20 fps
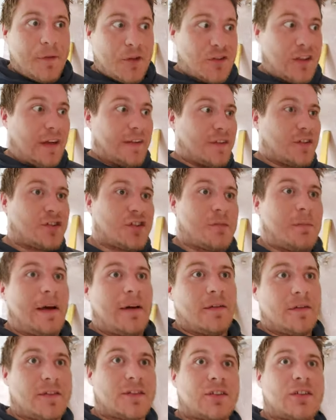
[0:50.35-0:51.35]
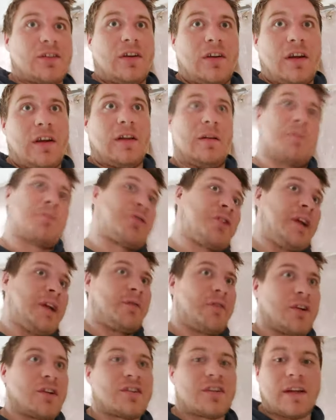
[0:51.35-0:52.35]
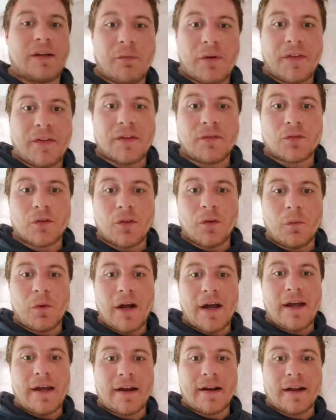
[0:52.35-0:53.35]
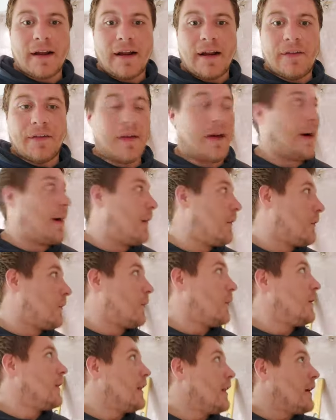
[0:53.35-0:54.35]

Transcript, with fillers: the sand and cement previously when they've done the work, and now